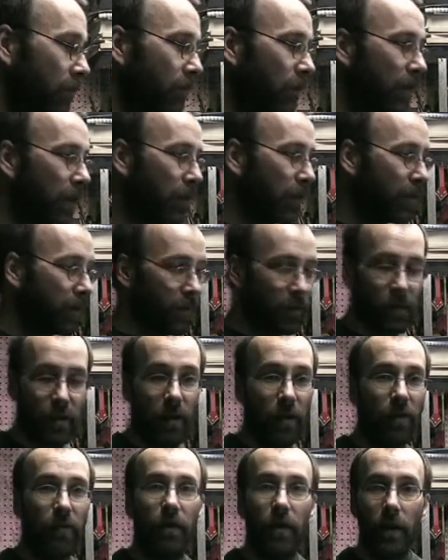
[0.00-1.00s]
eh? Really thin
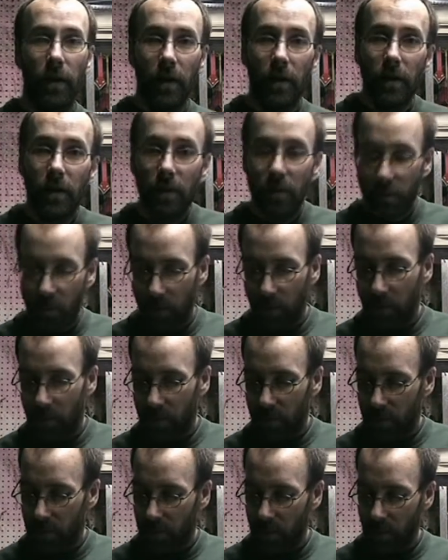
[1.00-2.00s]
stuff, eh?
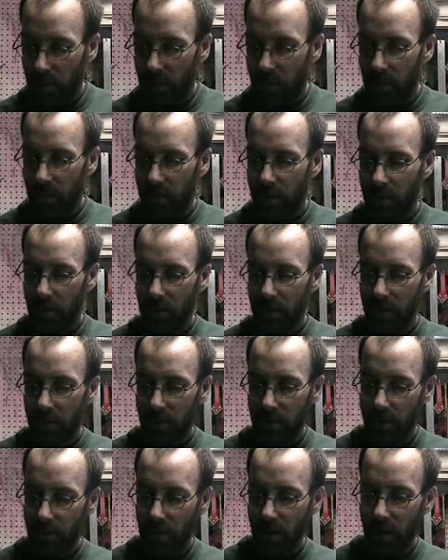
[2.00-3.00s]
So there's,
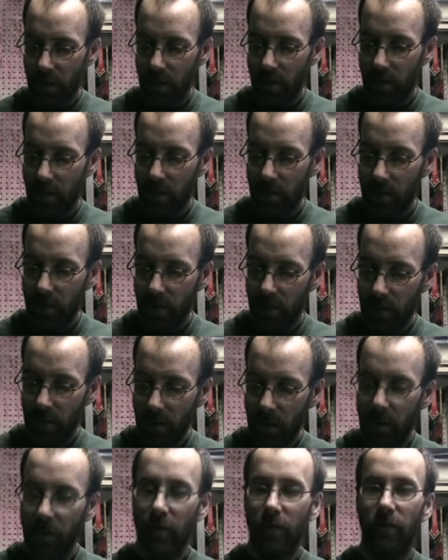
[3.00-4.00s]
I don't know,
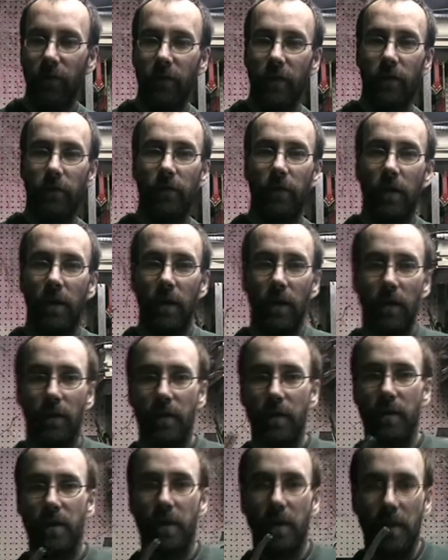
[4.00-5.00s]

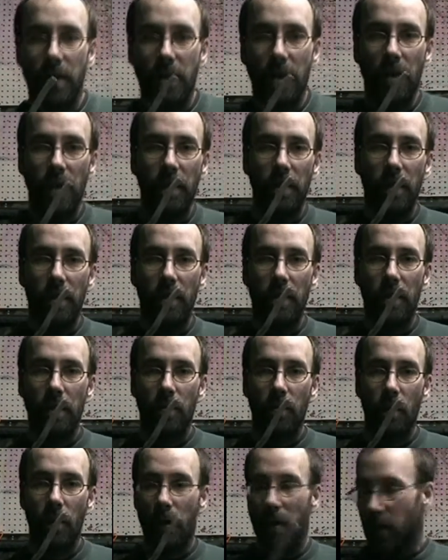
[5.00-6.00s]
50 or 60 in
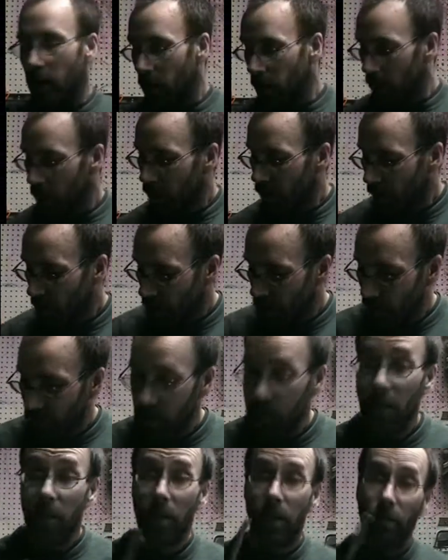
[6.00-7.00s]
this one, eh?
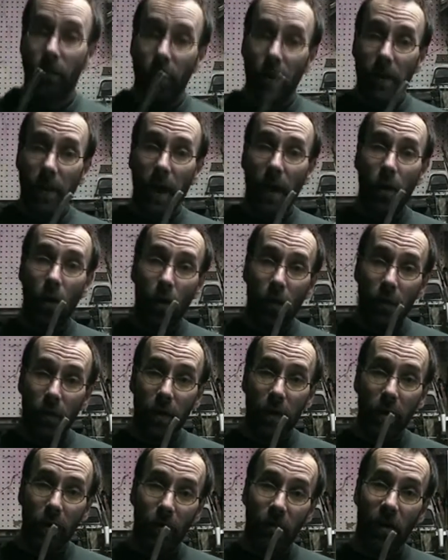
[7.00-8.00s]
So you can run that
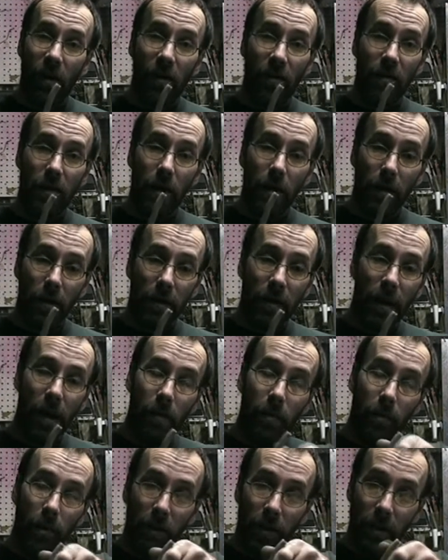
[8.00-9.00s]
over to the far side of the
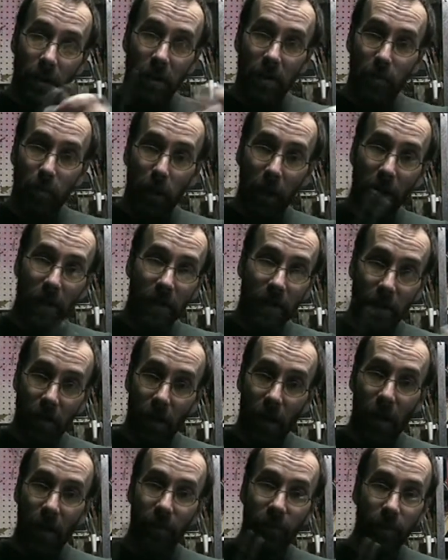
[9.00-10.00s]
table and then
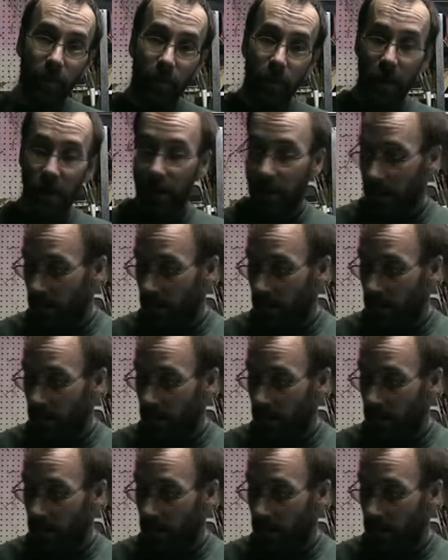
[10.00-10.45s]
splice it off from